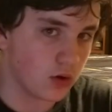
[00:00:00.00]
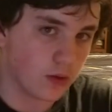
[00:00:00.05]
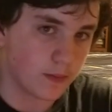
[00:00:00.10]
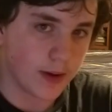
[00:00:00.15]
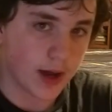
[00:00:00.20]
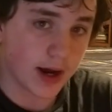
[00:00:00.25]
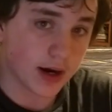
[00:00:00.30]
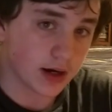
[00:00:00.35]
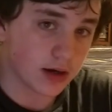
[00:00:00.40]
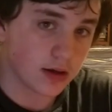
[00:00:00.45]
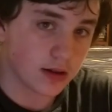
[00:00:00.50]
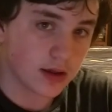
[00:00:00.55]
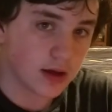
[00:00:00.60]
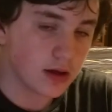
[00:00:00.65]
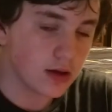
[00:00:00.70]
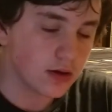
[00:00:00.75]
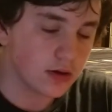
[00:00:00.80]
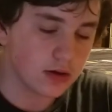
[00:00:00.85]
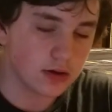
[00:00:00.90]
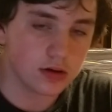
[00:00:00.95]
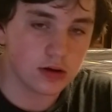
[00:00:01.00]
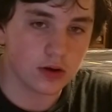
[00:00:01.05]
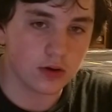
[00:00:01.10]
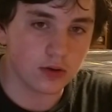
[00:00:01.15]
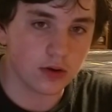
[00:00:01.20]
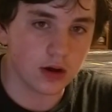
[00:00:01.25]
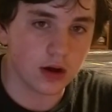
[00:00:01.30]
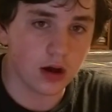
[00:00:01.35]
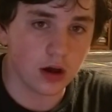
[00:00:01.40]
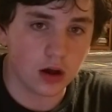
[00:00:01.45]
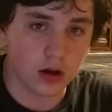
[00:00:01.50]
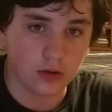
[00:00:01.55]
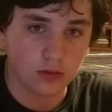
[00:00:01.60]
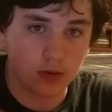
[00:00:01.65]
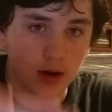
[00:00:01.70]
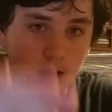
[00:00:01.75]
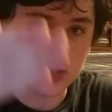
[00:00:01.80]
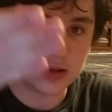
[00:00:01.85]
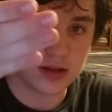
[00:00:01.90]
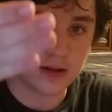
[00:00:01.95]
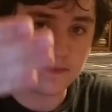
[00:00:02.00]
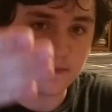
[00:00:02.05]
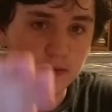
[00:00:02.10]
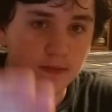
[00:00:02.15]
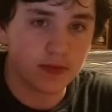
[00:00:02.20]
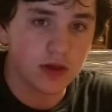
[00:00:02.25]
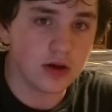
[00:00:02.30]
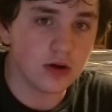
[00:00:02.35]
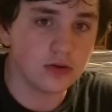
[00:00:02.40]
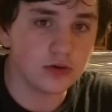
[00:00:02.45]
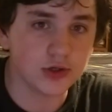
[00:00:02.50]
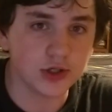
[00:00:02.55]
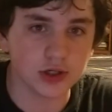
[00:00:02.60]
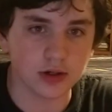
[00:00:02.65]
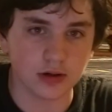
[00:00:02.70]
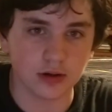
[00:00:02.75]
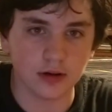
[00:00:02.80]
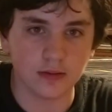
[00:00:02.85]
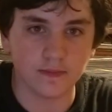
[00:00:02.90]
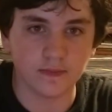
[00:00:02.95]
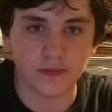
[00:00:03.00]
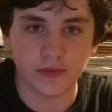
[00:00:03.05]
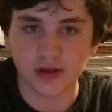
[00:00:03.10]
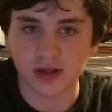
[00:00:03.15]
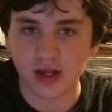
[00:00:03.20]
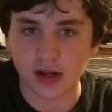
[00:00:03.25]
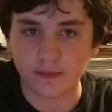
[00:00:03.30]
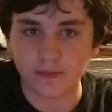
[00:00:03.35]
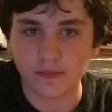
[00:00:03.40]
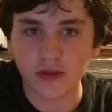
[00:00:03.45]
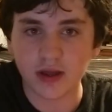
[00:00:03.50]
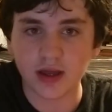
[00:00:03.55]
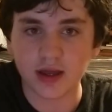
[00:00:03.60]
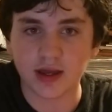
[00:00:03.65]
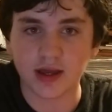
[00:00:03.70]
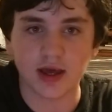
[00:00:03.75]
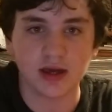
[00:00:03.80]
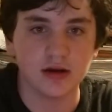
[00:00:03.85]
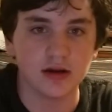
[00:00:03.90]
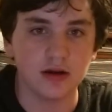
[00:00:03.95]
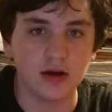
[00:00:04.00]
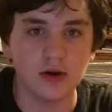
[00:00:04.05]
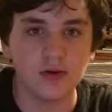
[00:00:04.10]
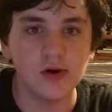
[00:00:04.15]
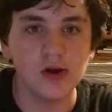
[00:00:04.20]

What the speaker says: go back into the, you know, rise up from the ocean. Same thing again, you